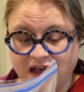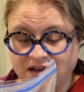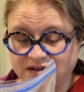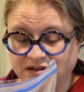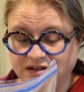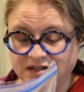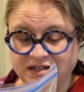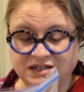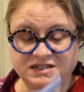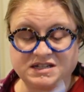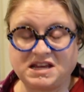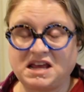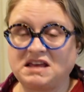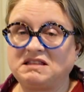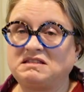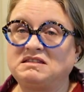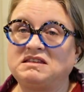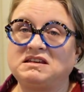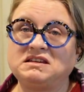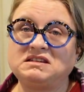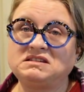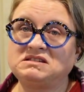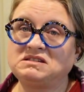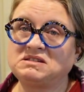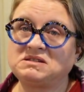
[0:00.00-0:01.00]
going to take
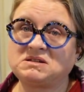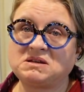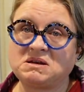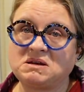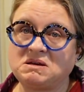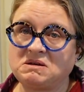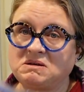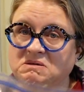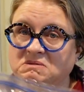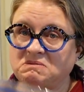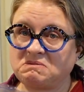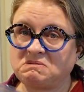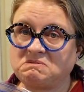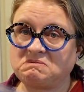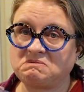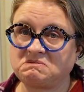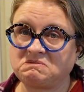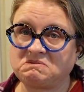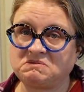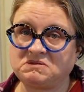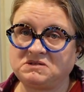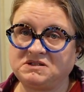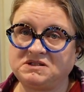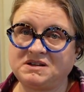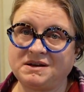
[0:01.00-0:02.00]
these,
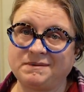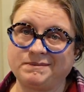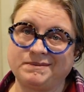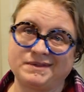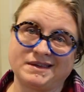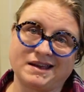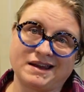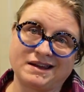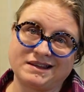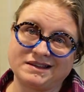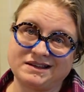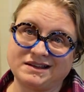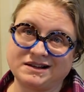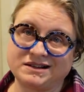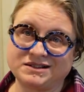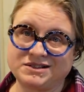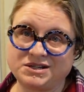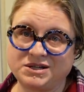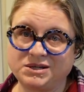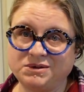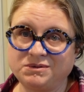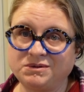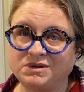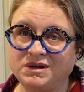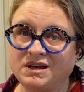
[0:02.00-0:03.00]
dump that in there
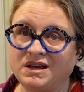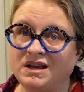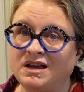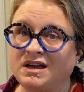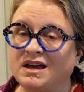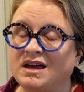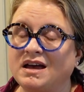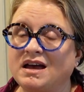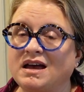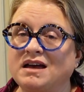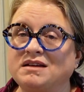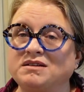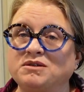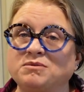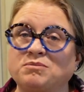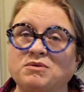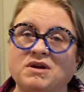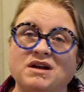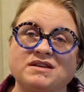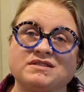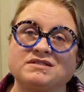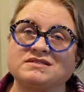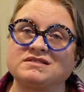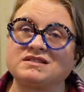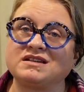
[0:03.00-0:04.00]
too. Your
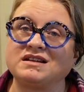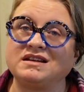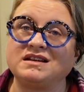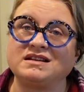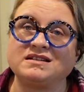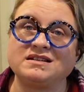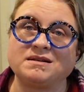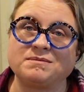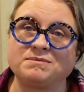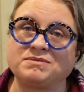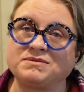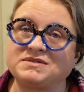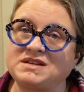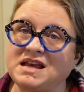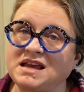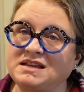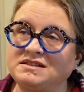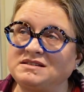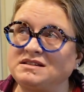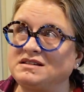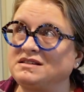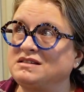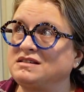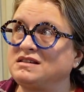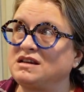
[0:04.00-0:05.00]
broth is going to end up
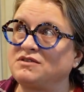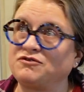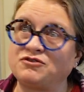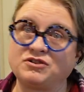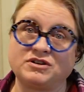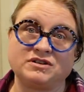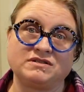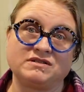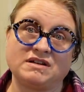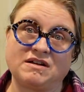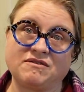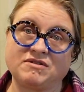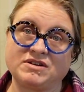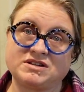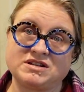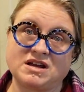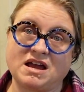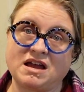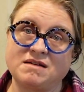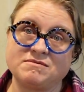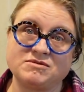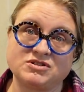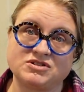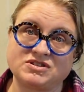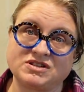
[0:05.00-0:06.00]
tasting different every
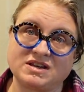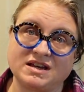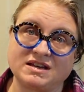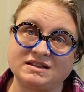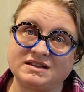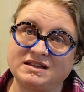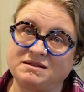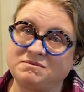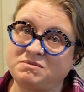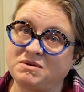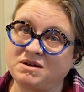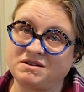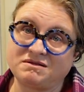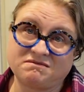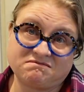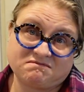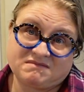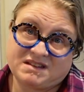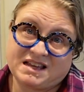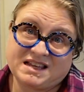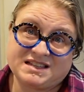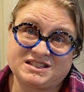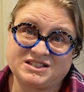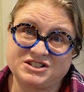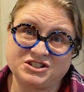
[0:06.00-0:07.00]
time, just slightly, but
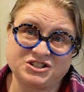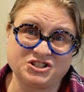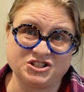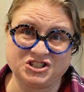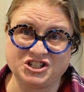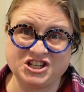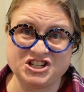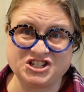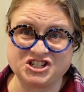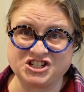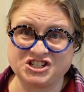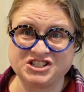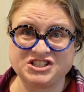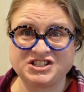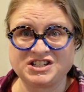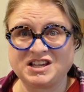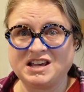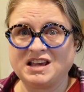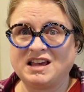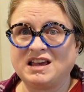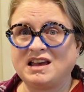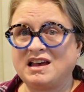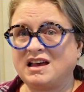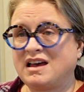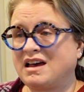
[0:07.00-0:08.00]
it's still delicious
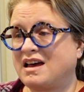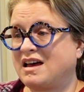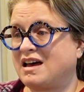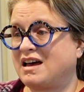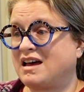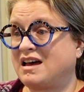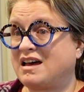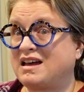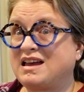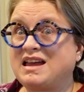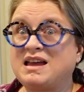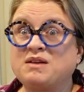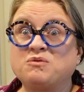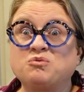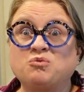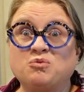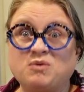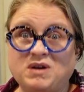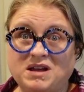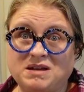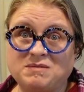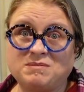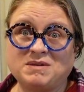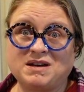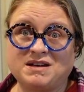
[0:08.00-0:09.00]
and
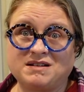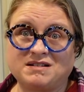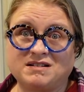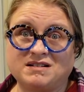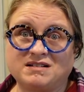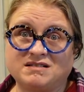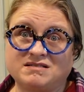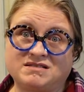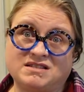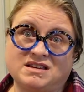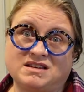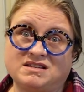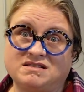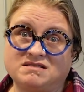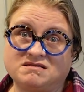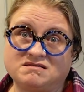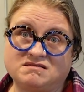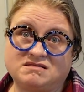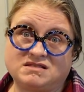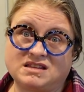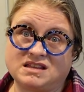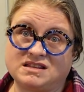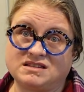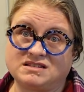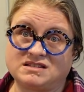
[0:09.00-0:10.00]
way better than
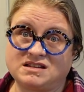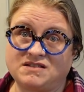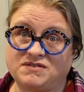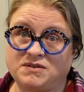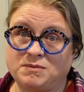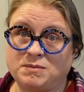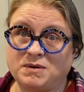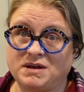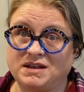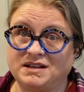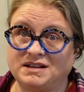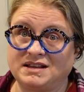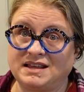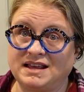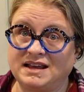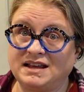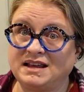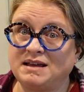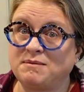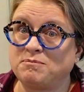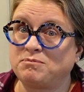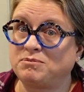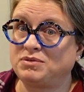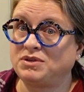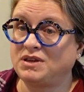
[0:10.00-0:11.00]
the stuff you buy in the thing.
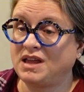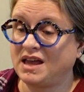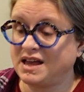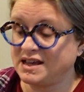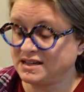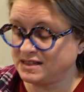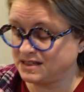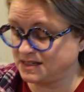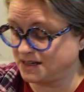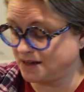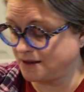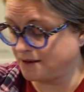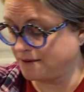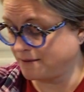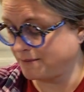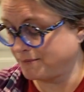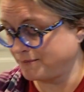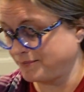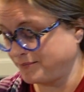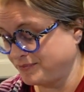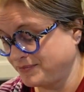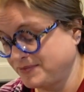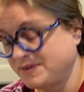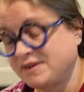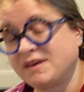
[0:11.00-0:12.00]
Plus,
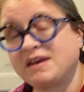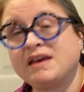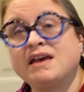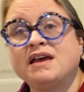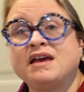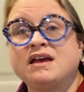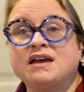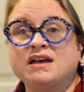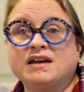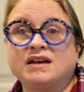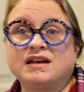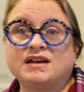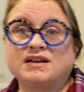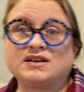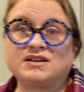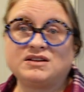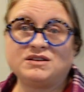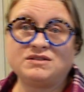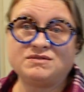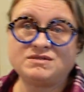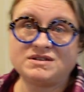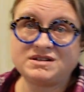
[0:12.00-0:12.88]
you